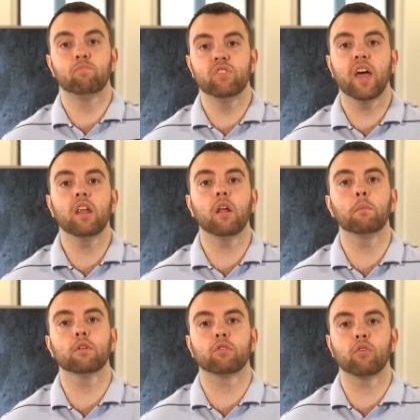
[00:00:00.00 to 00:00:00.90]
And then at
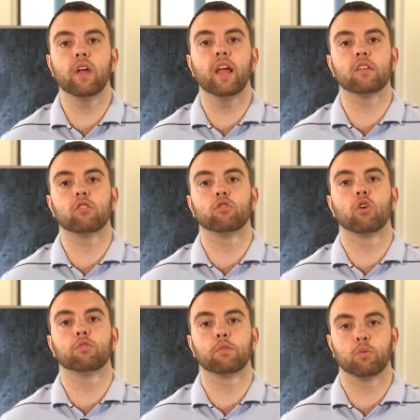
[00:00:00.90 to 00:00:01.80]
number three, it's a
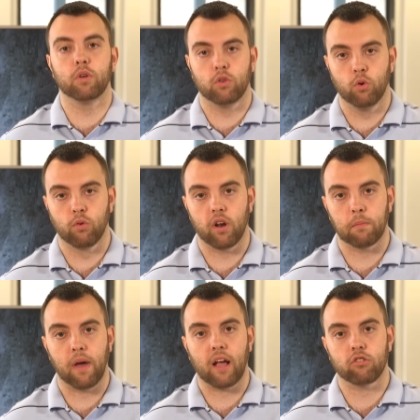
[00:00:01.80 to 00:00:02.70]
choice between two
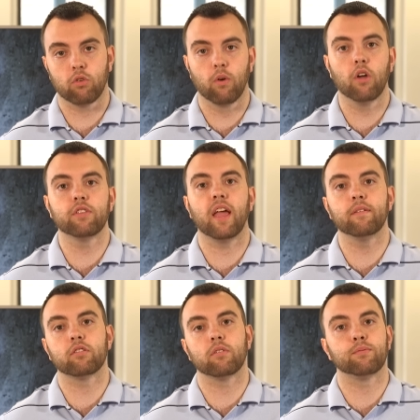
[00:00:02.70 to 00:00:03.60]
running backs, Terrell
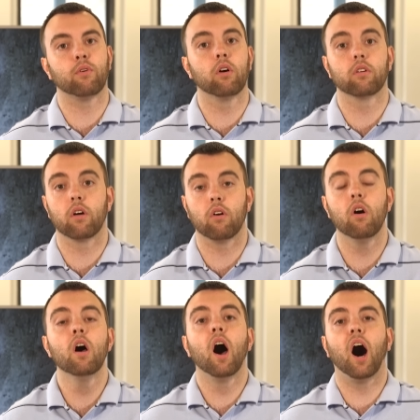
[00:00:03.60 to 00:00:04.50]
Davis and Floyd
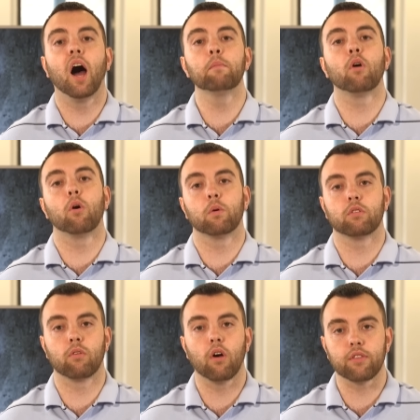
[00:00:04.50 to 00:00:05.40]
Little. I'm going
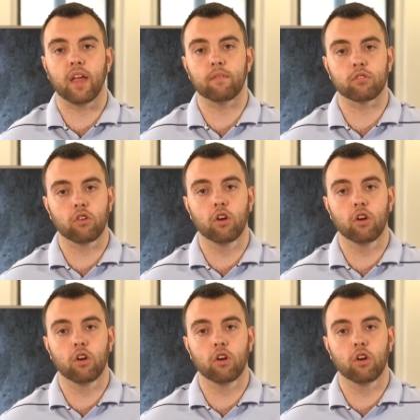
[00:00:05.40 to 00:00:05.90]
with Terrell Davis.